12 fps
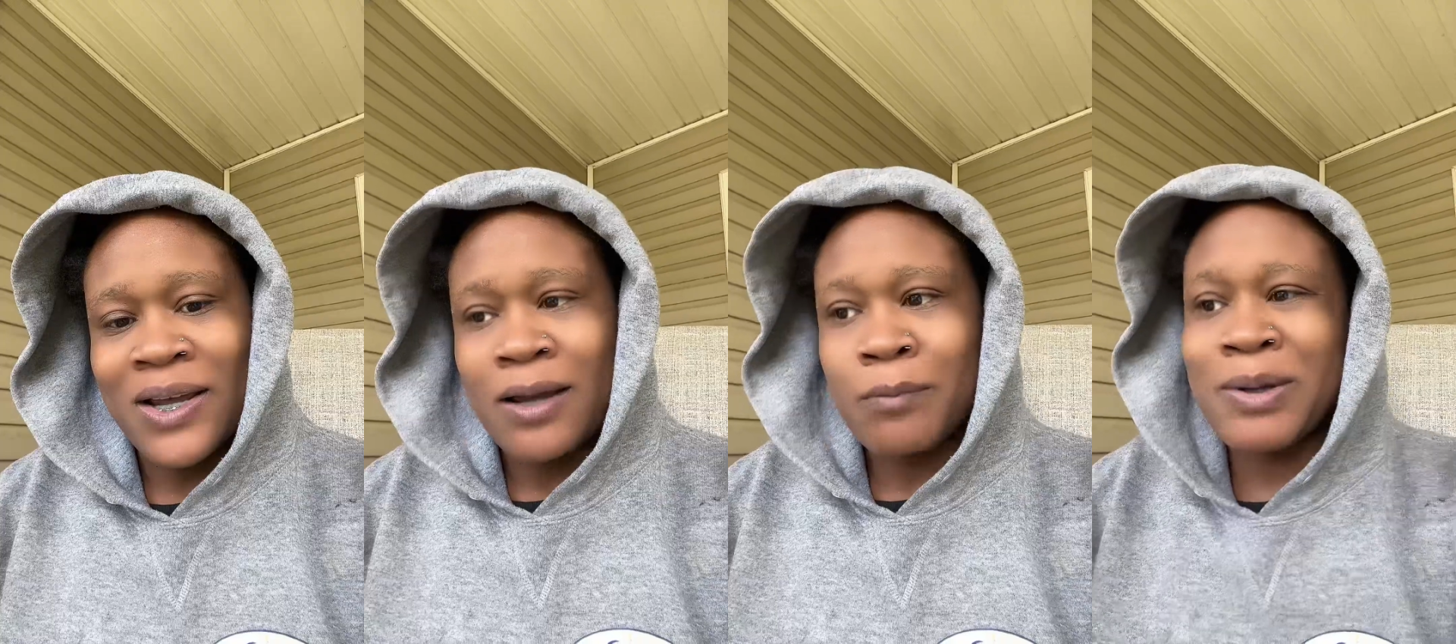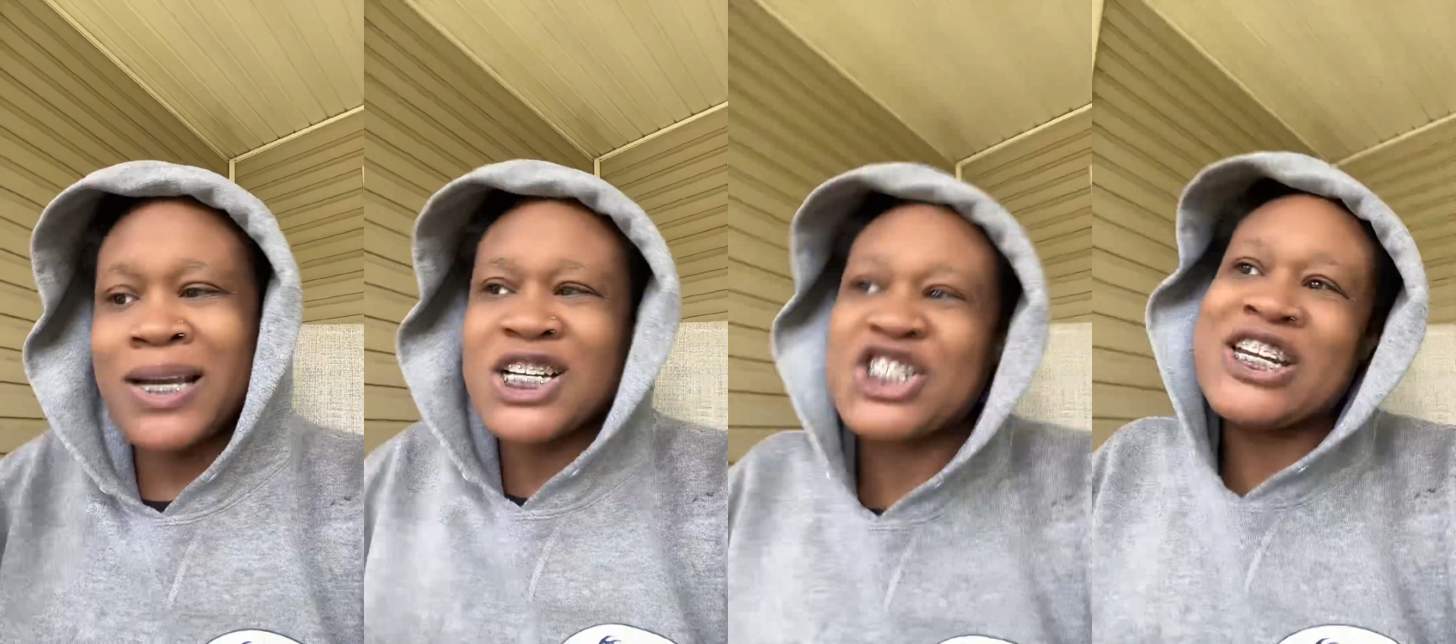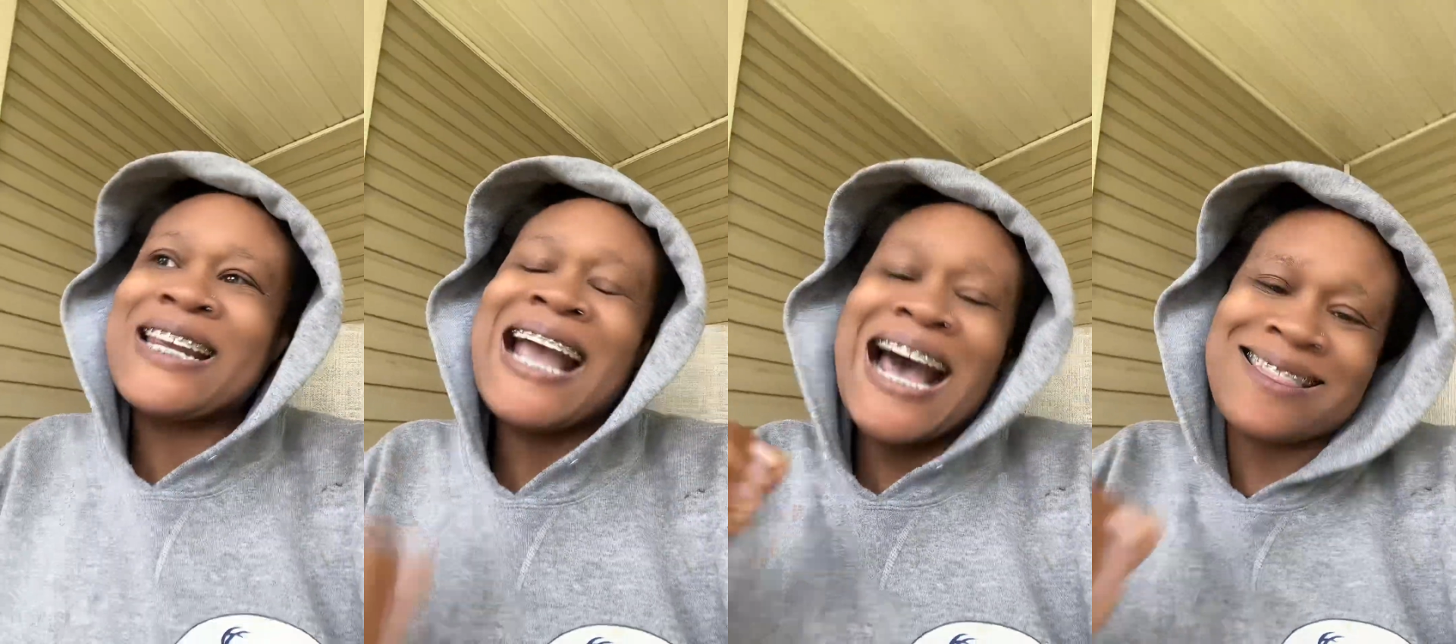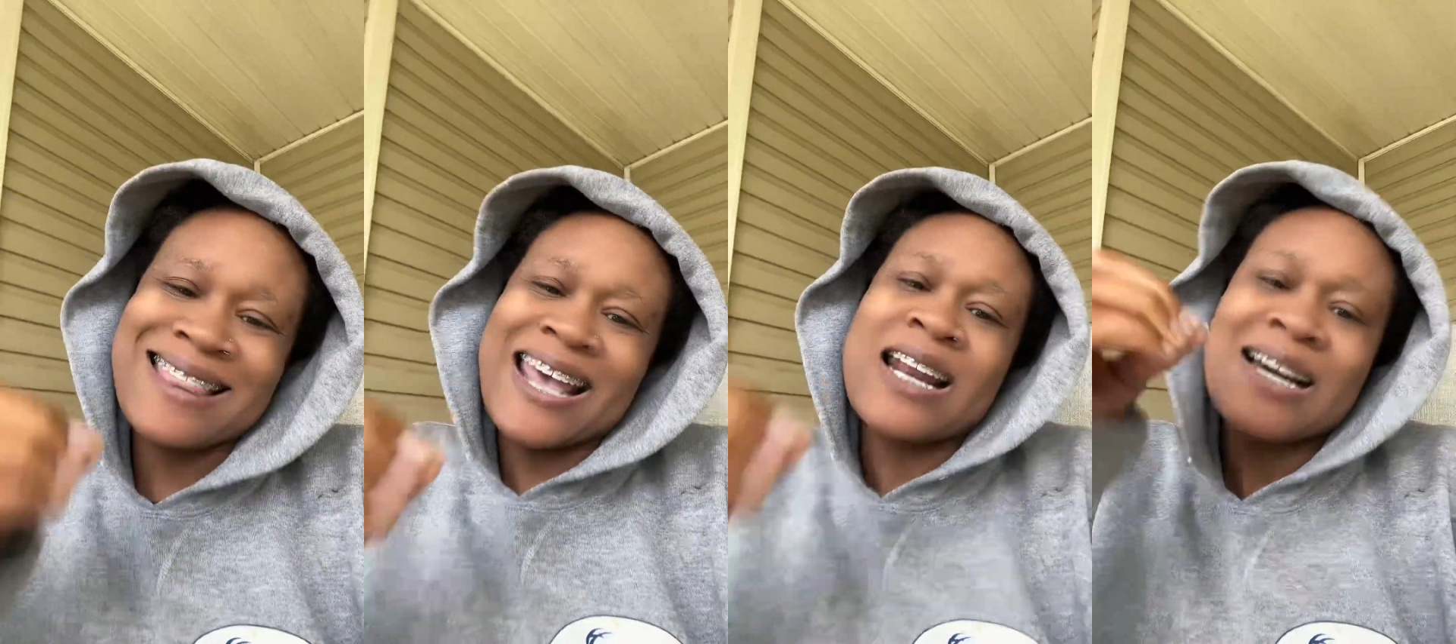because she got
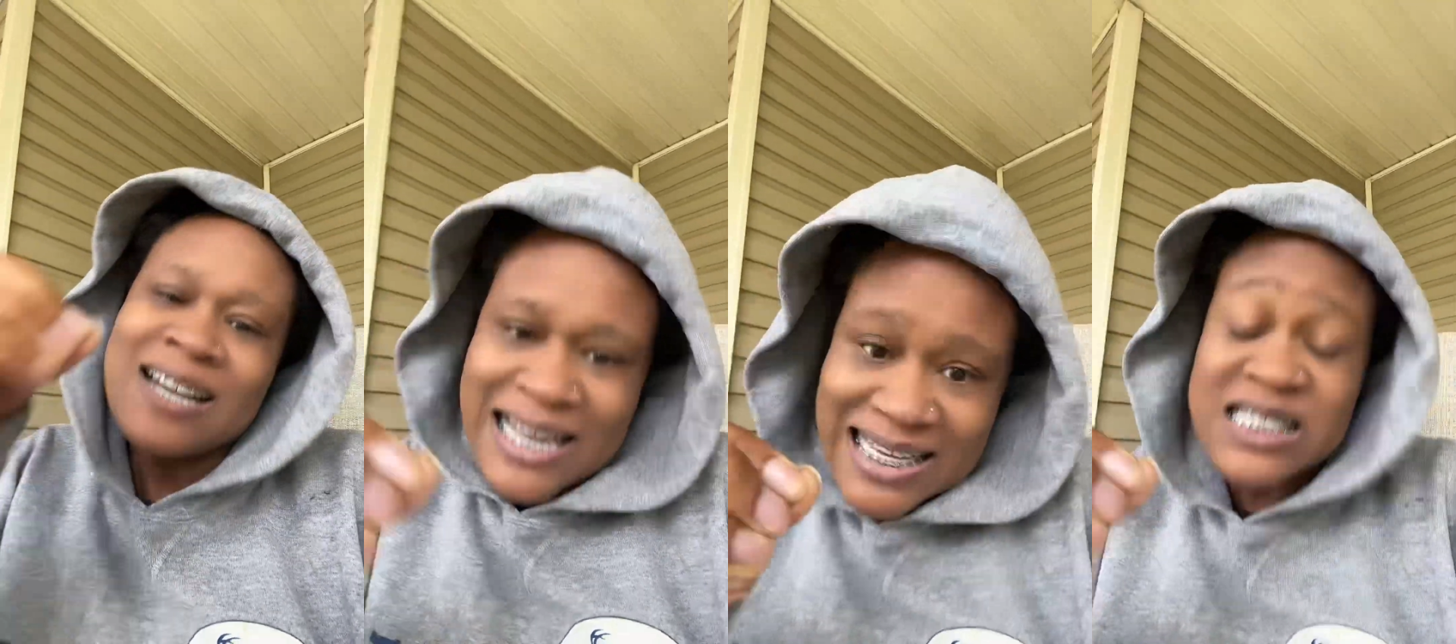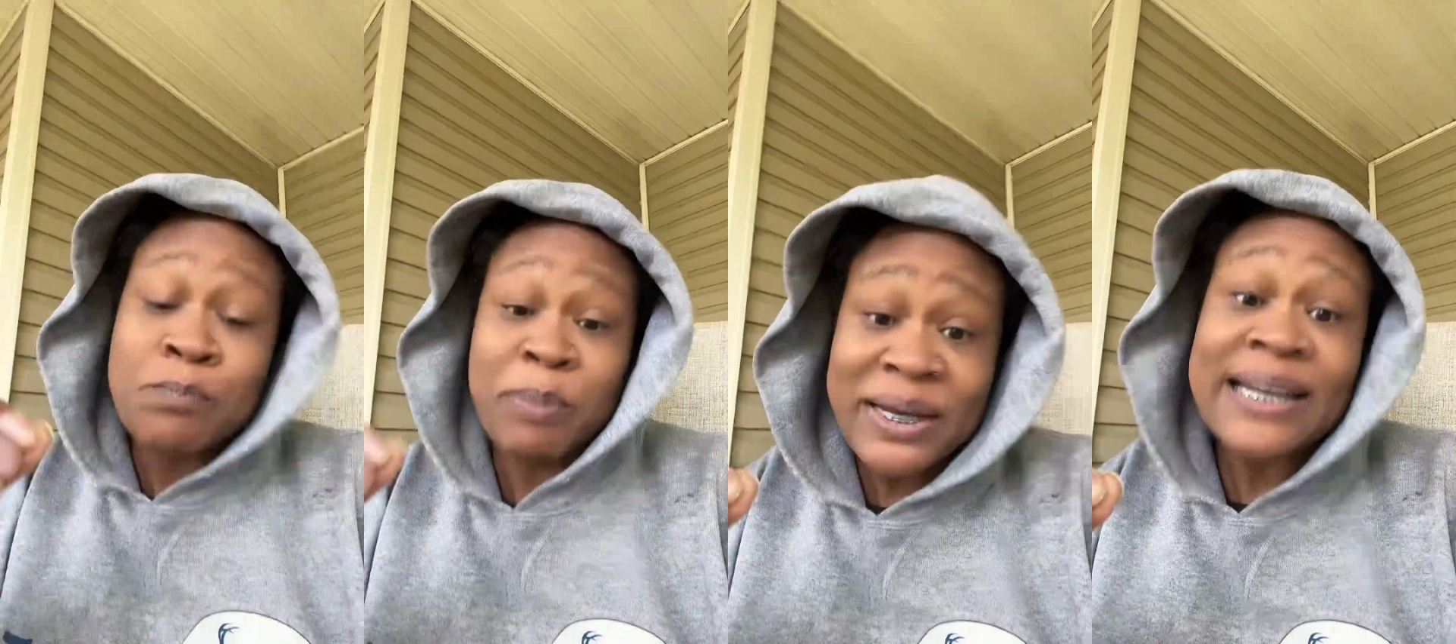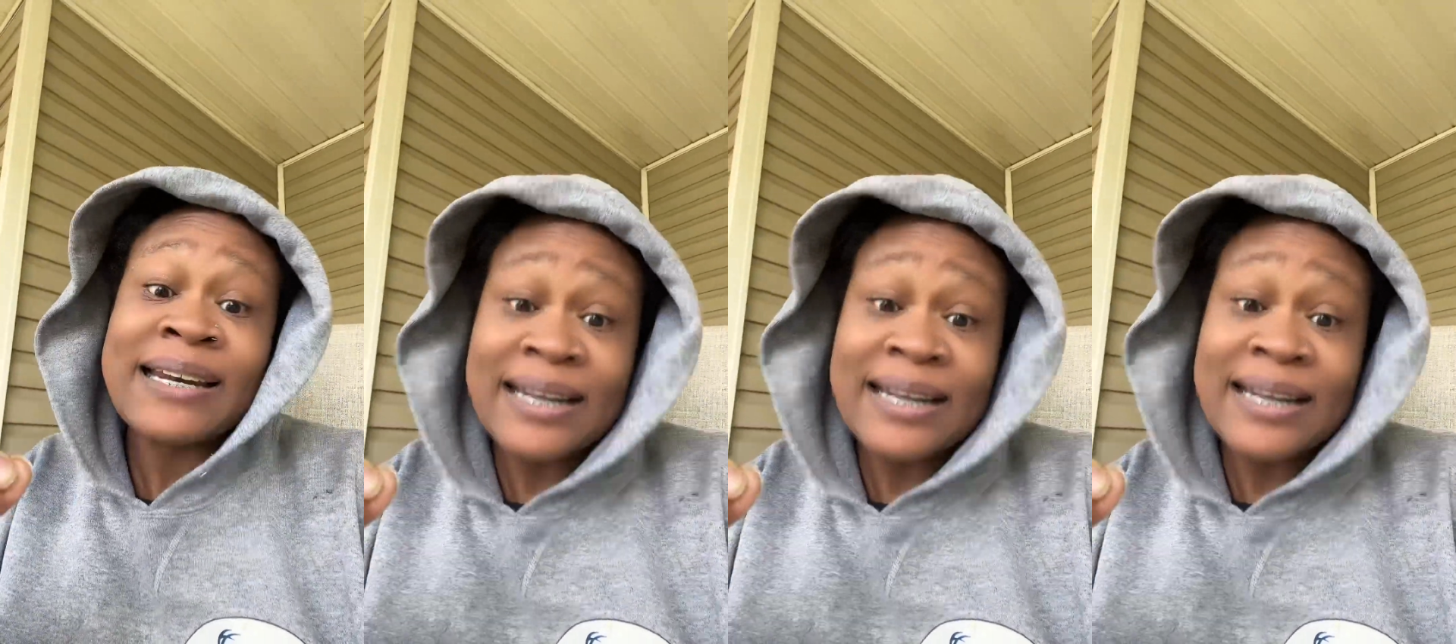that husband.